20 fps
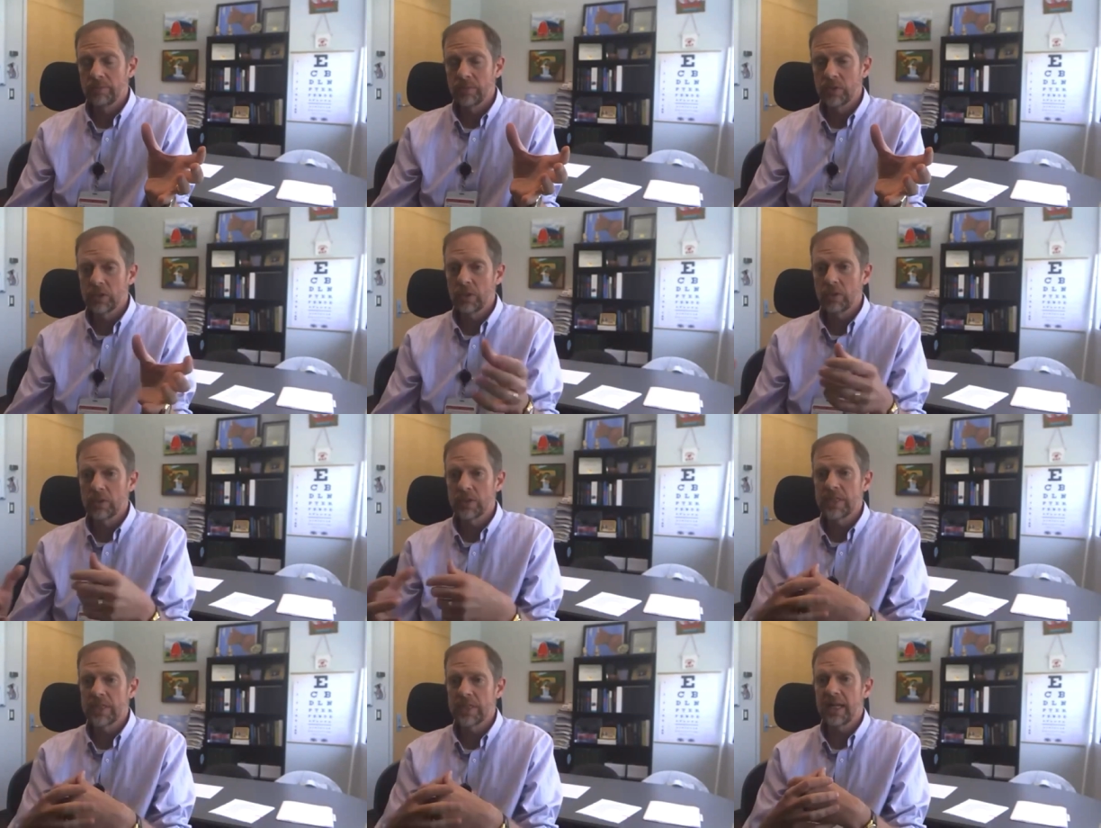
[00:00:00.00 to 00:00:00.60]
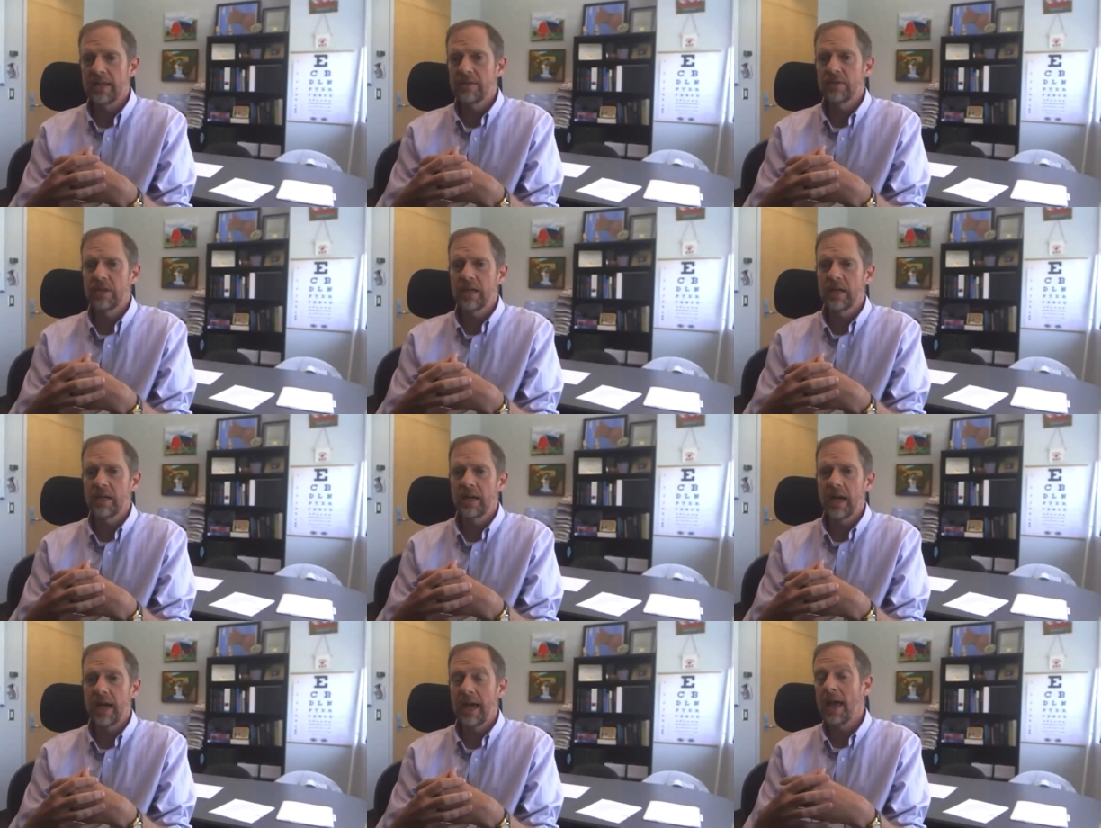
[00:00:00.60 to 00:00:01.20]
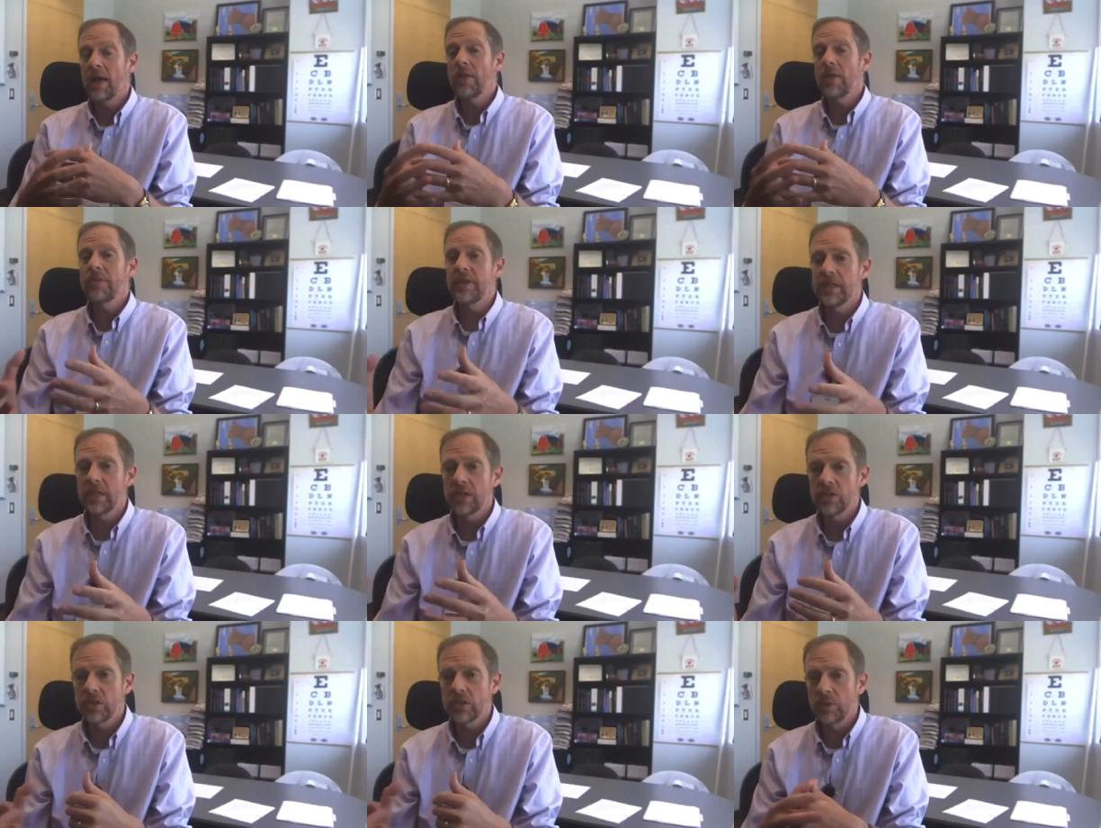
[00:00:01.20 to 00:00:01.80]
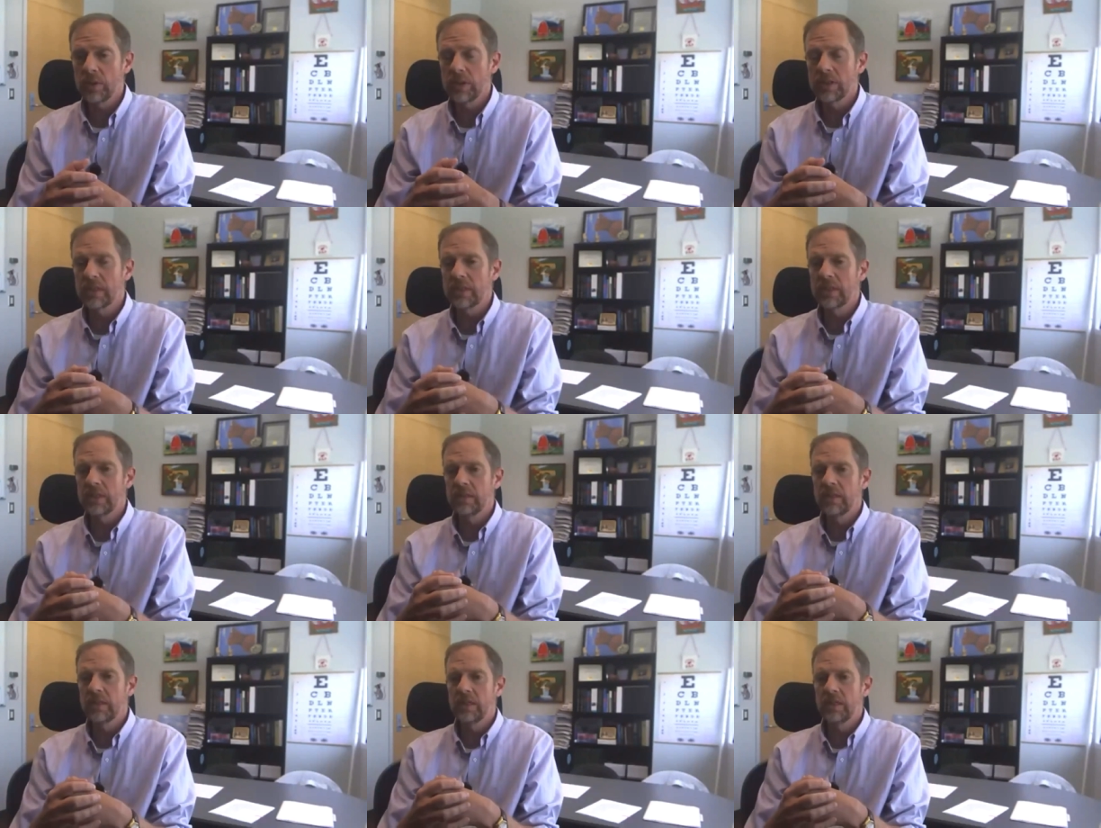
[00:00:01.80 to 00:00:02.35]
So it's not even a, a healthy tissue, it's a